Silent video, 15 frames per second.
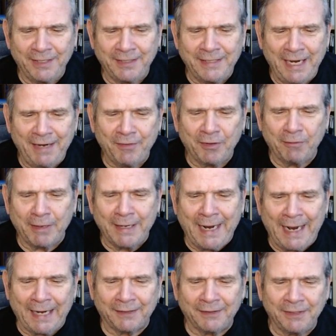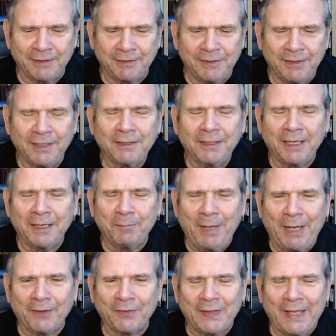And David reacted
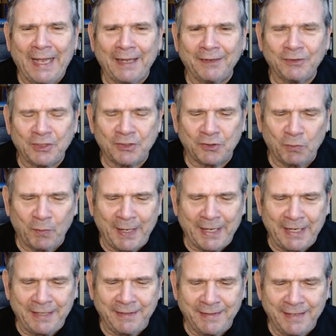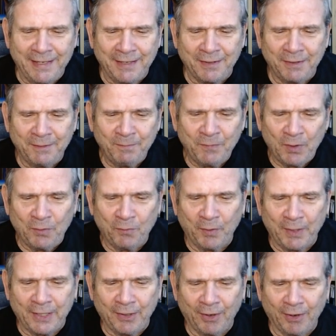about that just the way he did
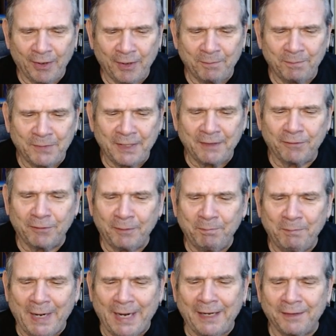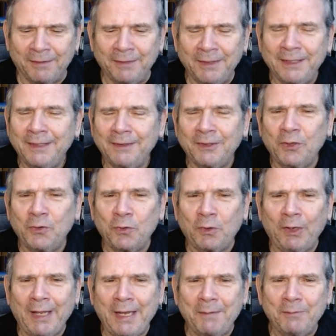when he heard that from men who
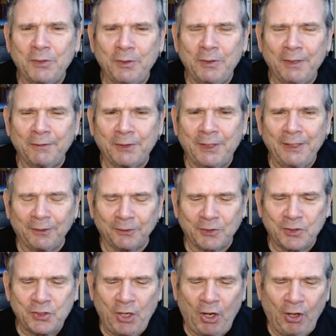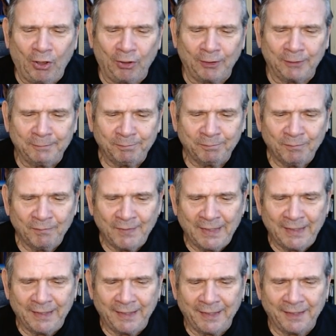claimed to have killed Saul.
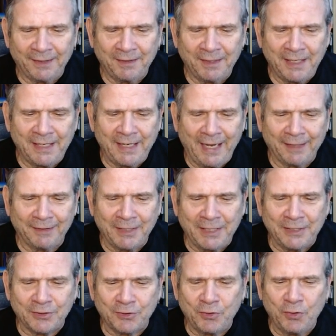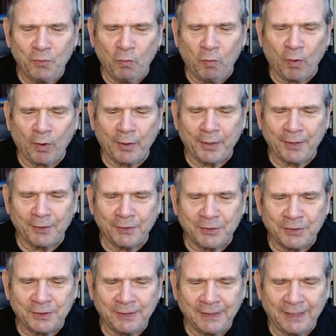And he had these two
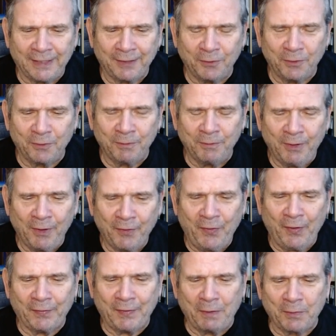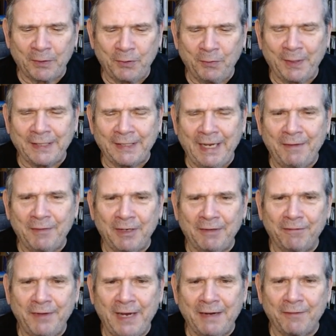warriors uh, who thought they were doing David a
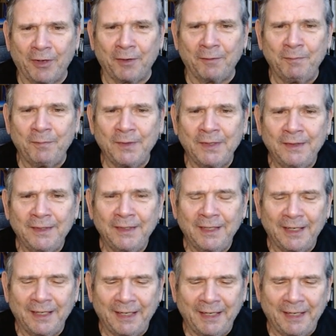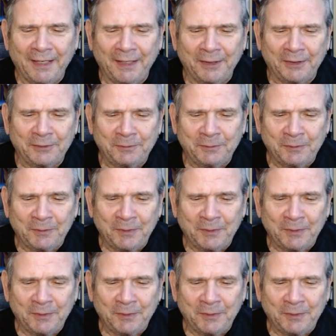favor. Uh,